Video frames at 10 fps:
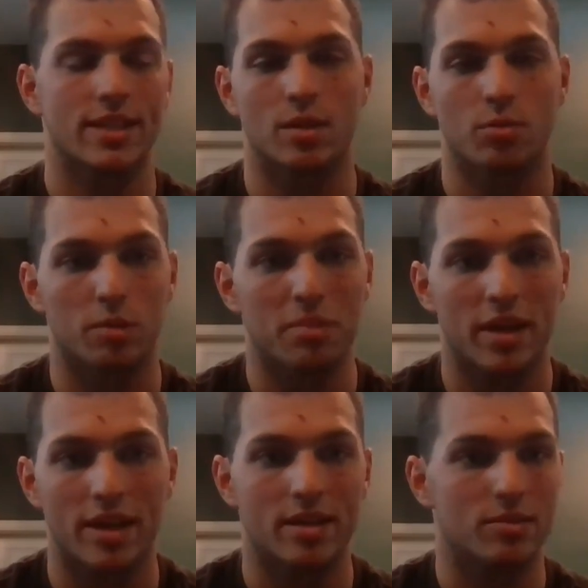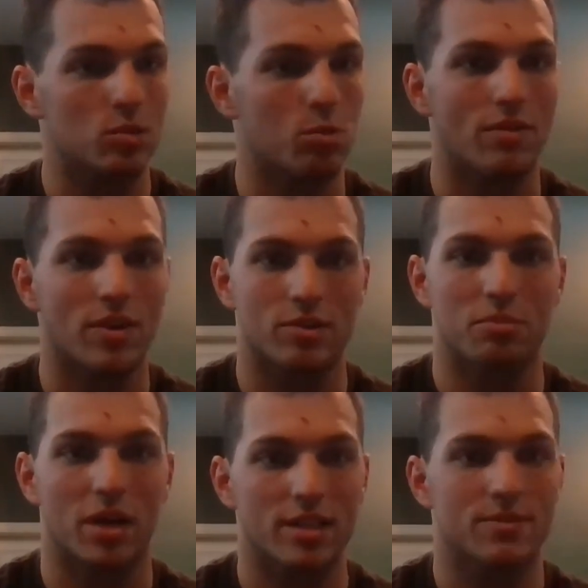I didn't want to pay
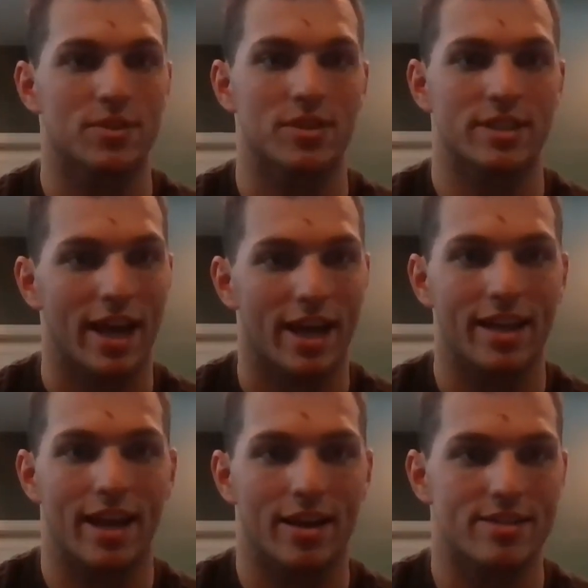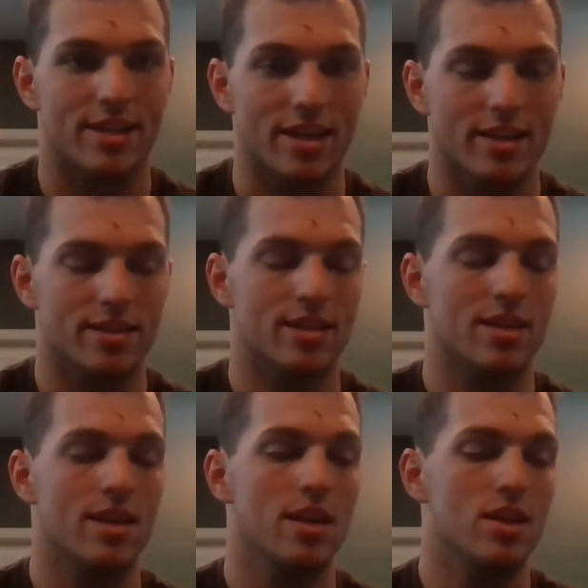$1,200 for a tag out of state.
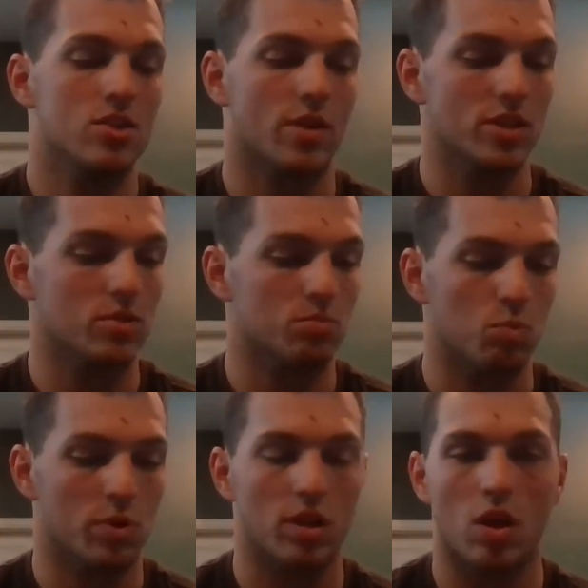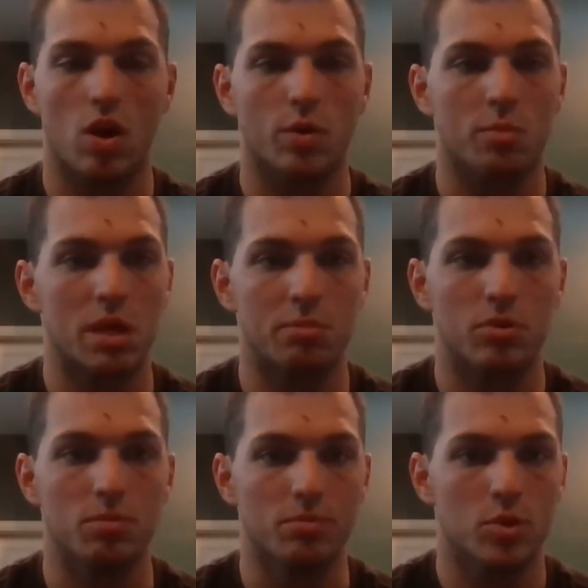So I just went along with
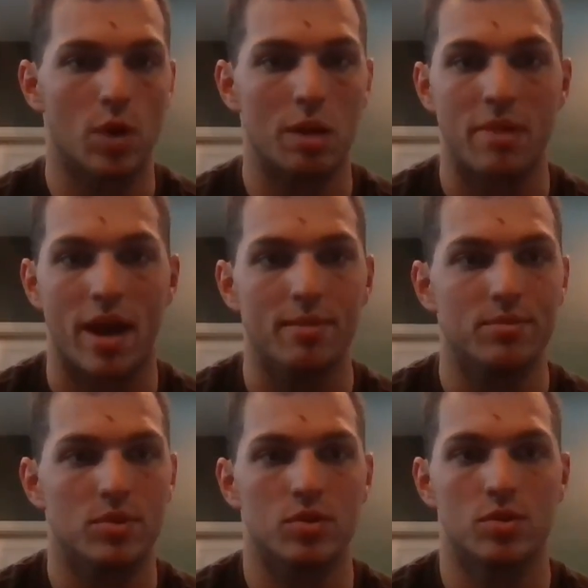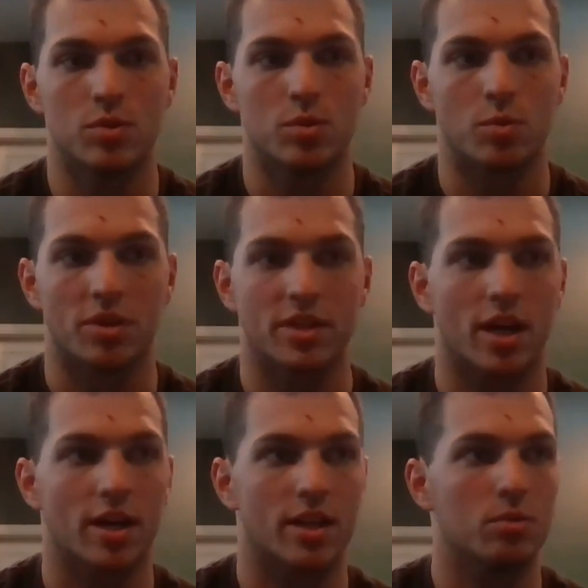people who I met who were into
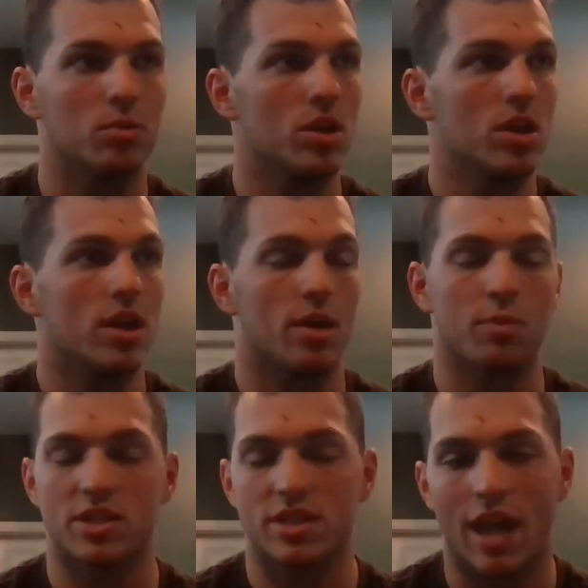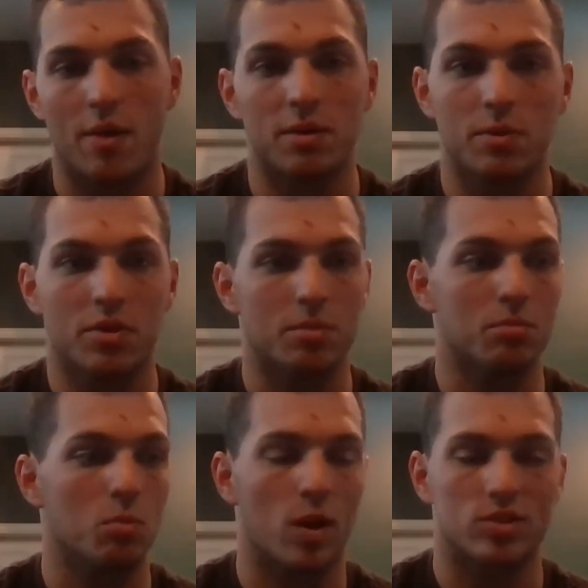hunting, went scouting with
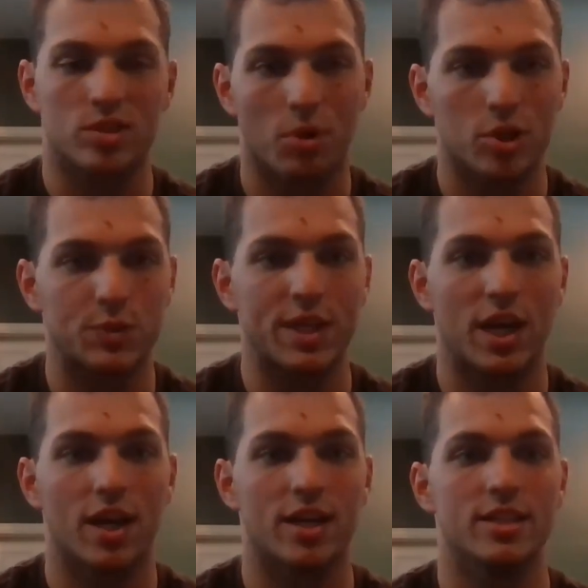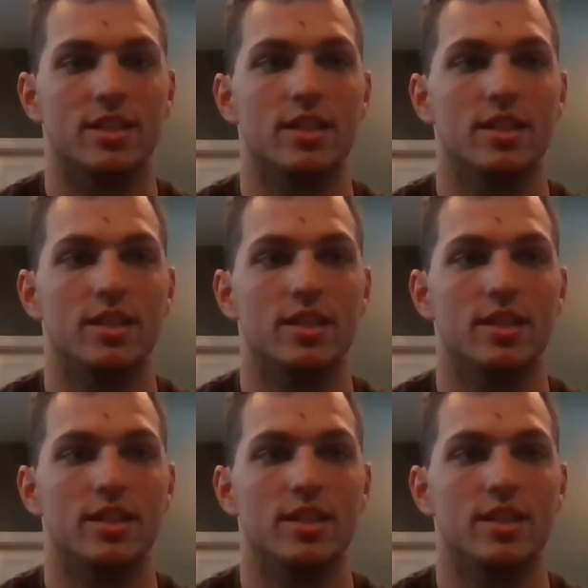them, watched them archery hunt,